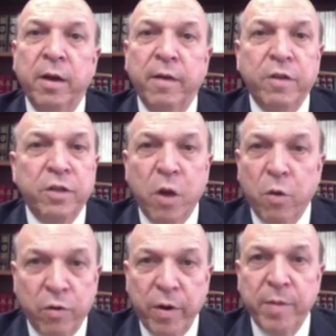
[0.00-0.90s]
If there's no
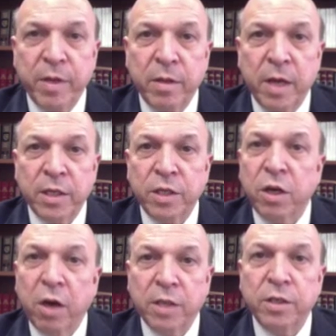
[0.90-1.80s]
agreement as to
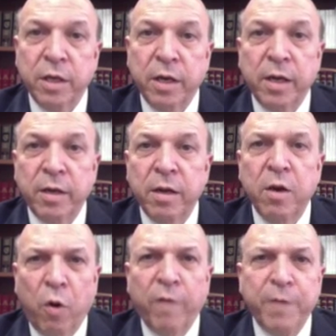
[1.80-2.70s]
custody, and
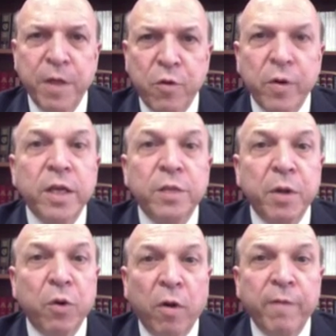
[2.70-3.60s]
often there is,
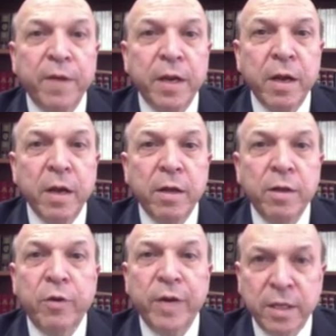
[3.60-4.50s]
but often
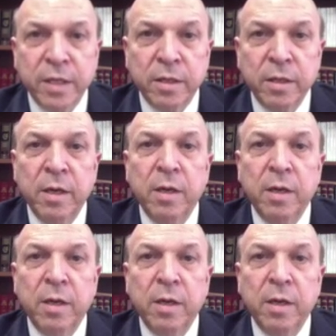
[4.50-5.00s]
there isn't.